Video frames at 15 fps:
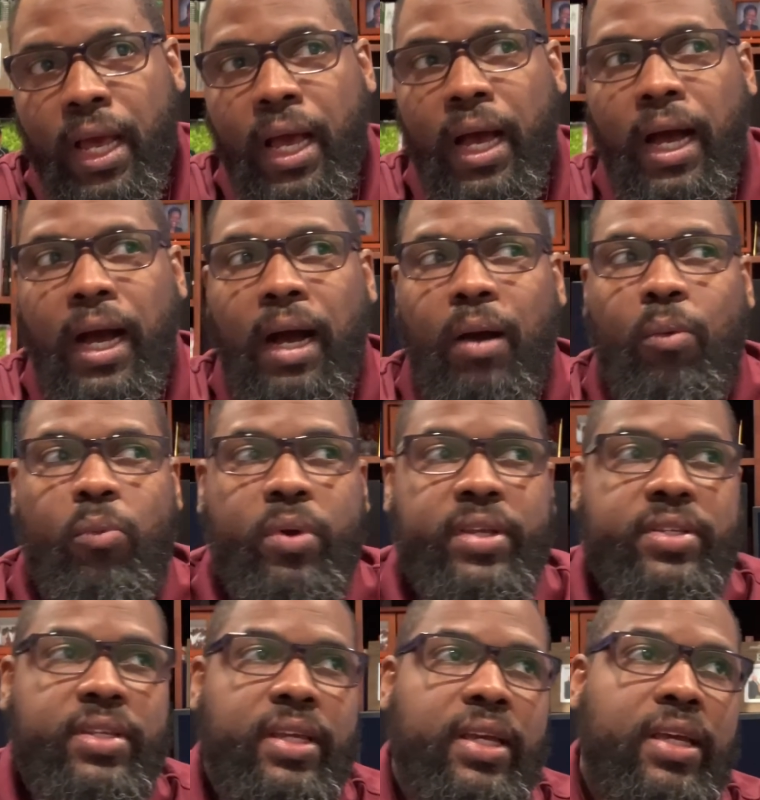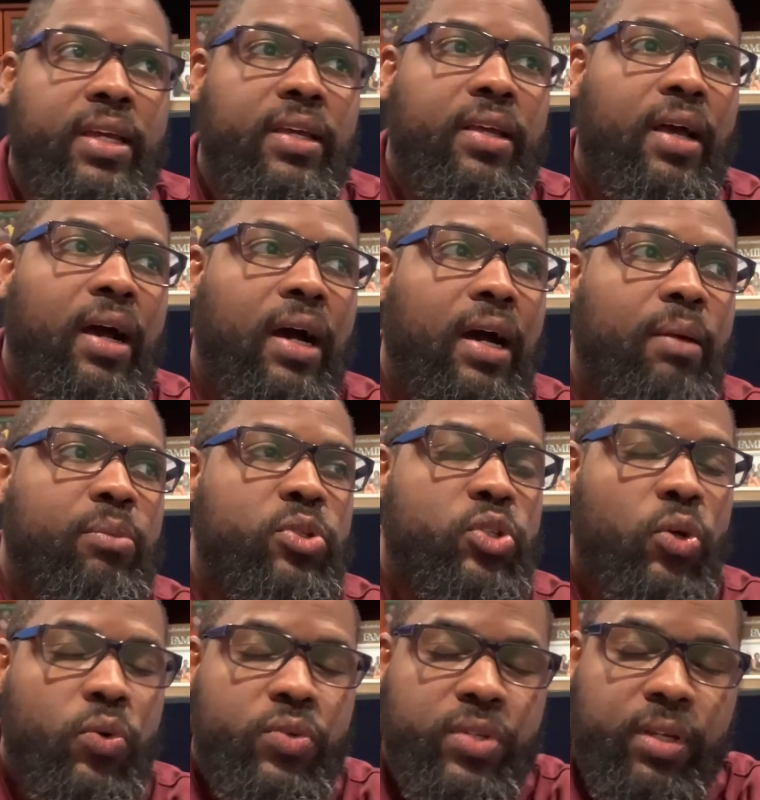Uh, we see um,
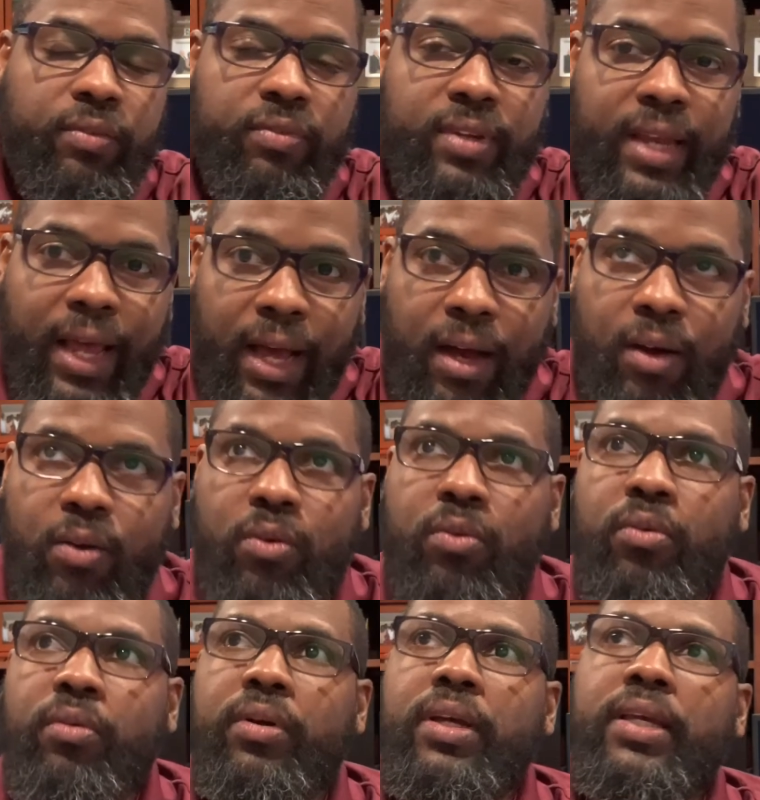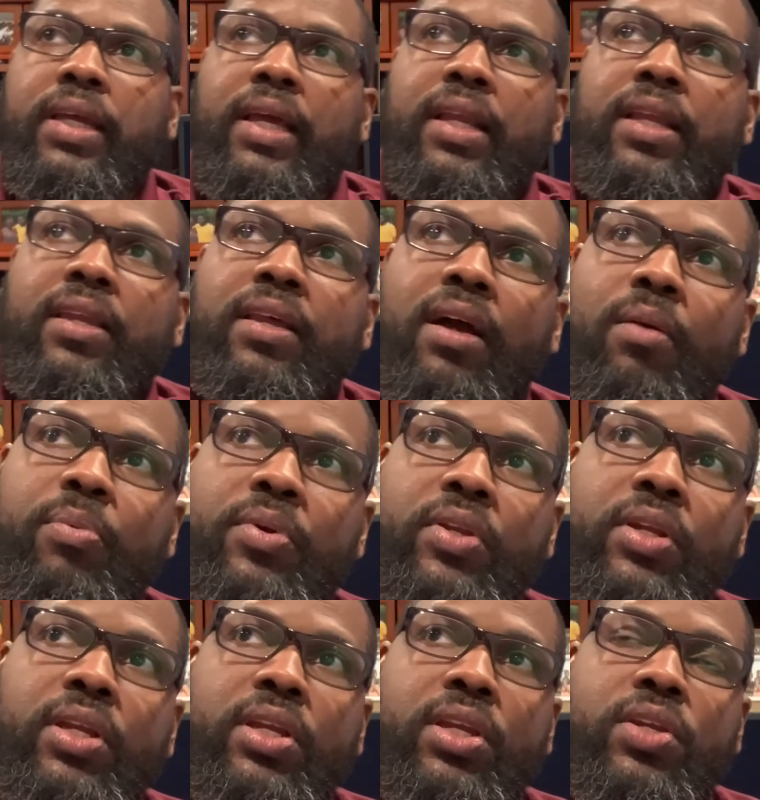Joseph now getting the
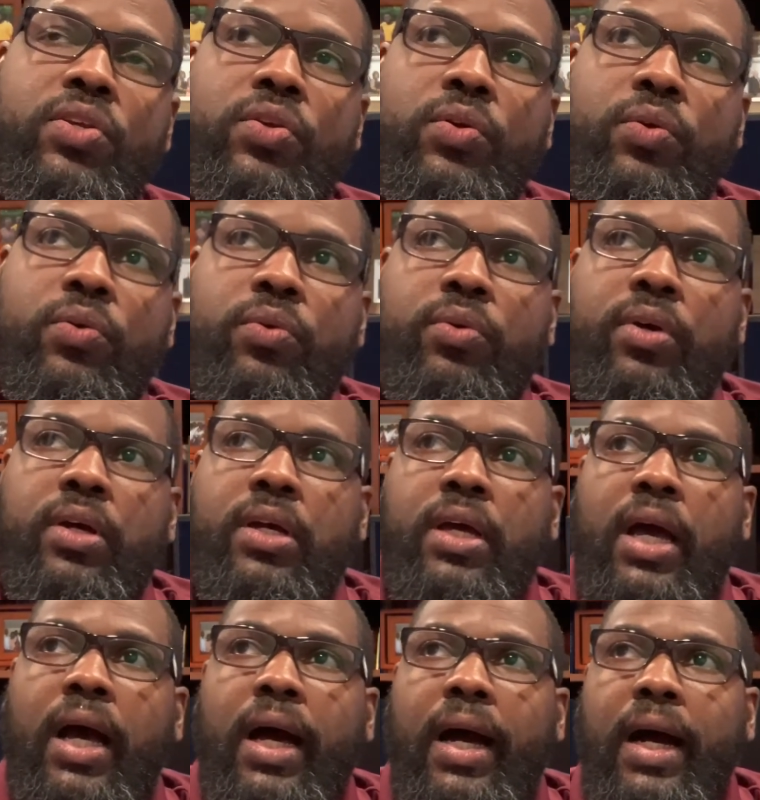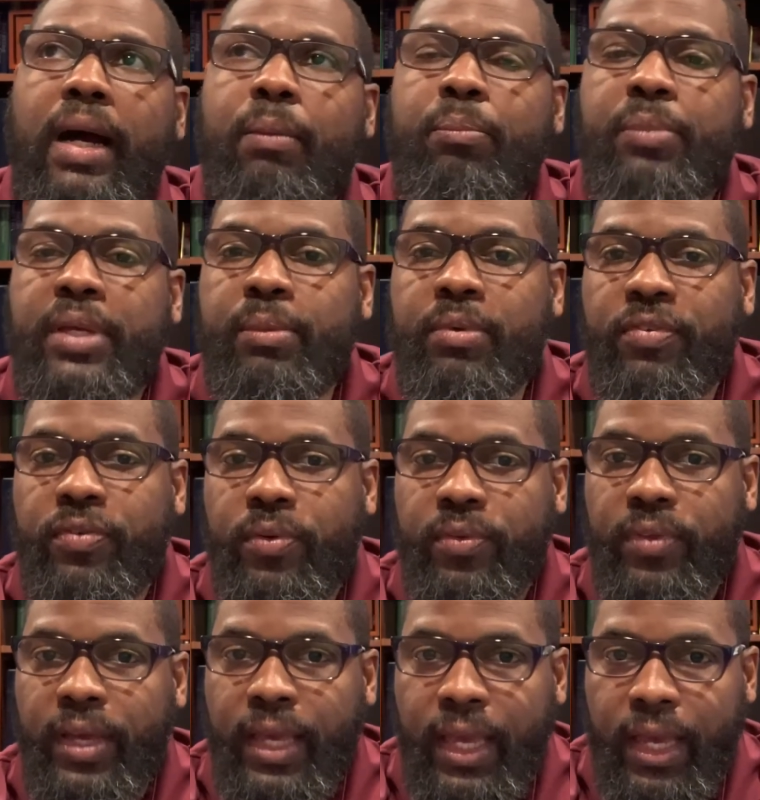opportunity to uh, be before the
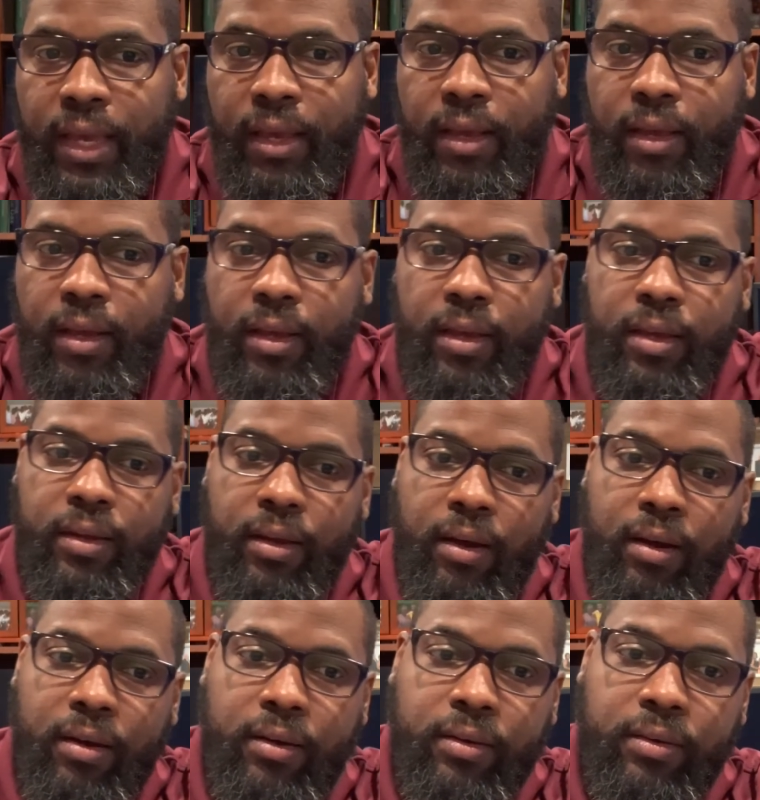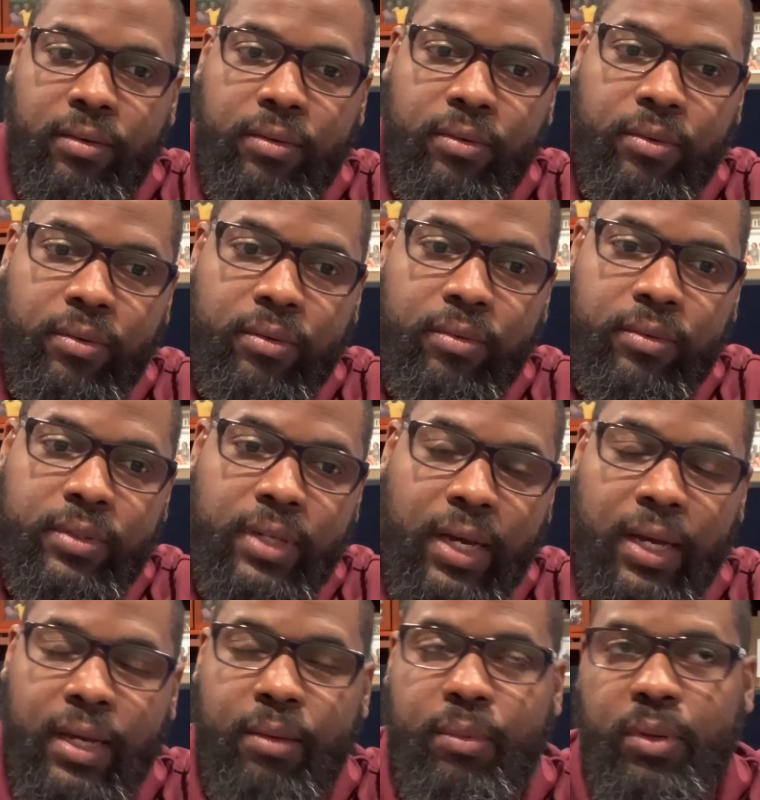king in our
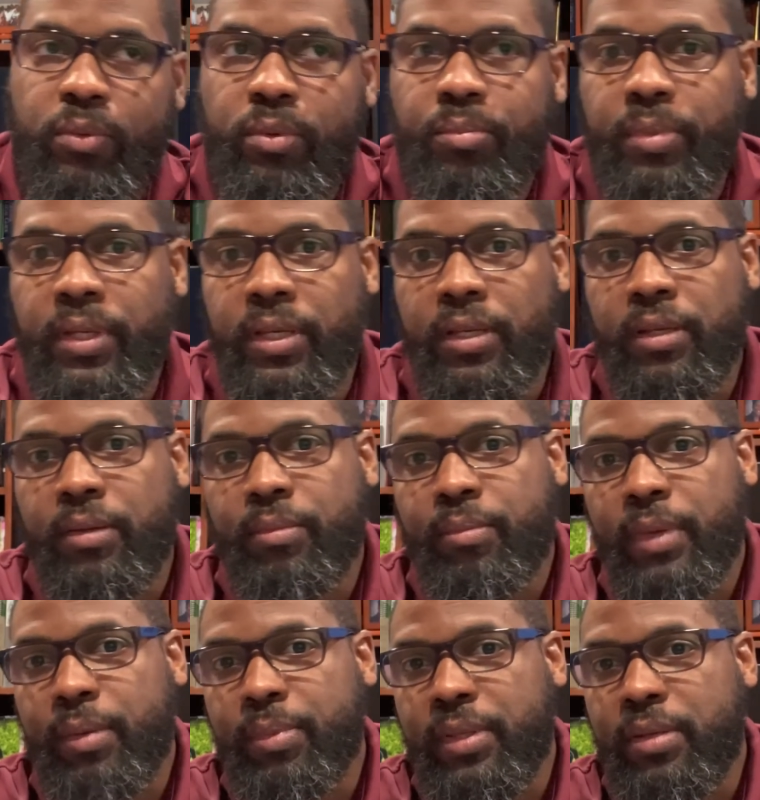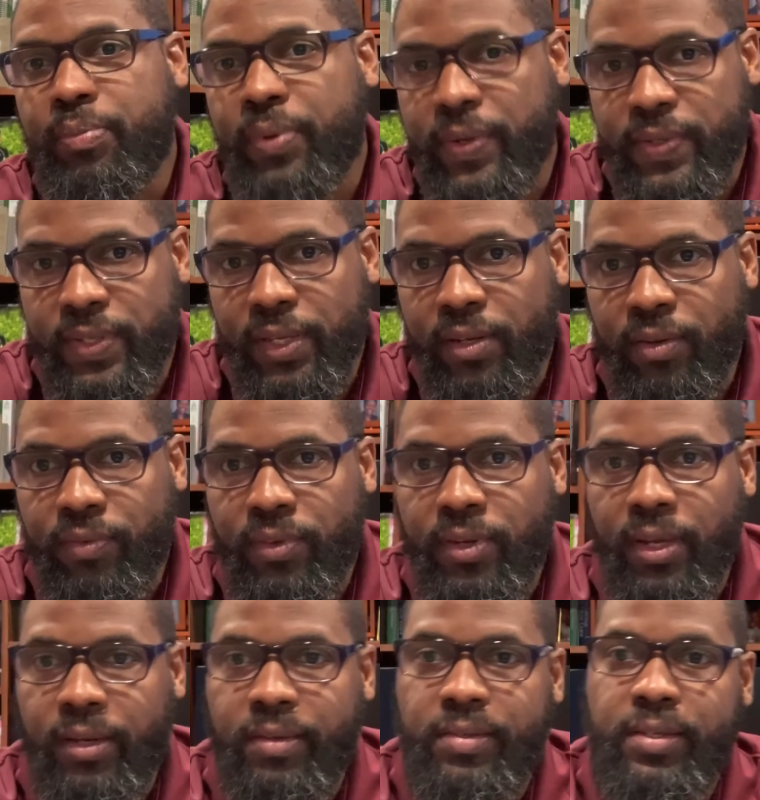time it would be maybe the president of the
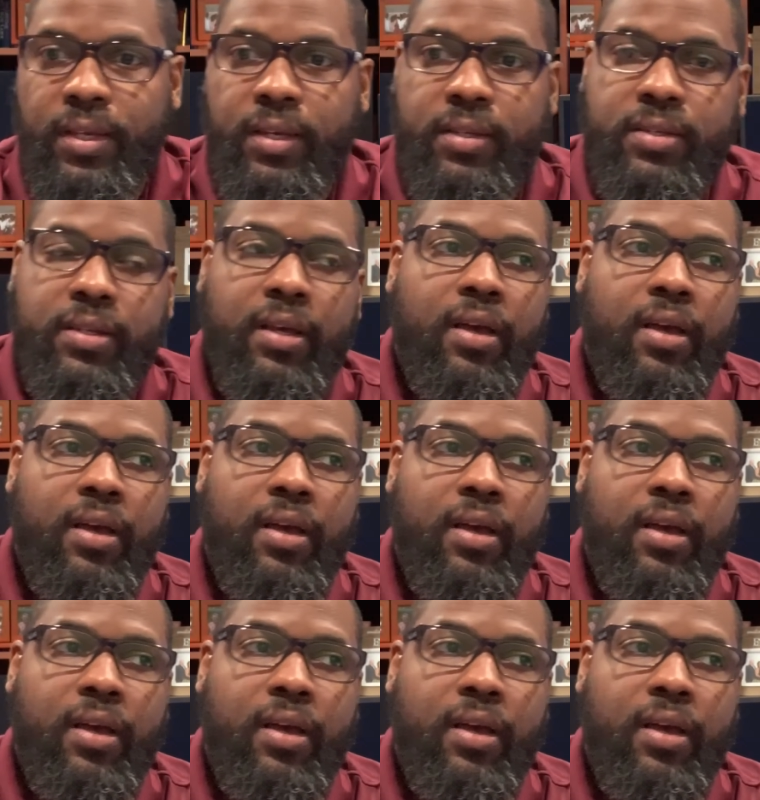united states